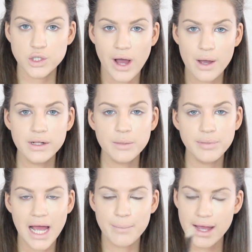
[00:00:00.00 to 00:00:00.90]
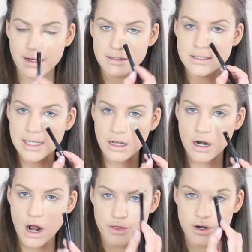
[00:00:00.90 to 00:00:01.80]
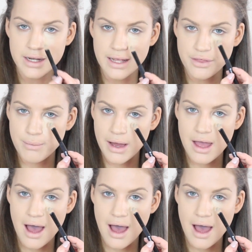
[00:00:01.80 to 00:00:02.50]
So I will apply my concealer underneath my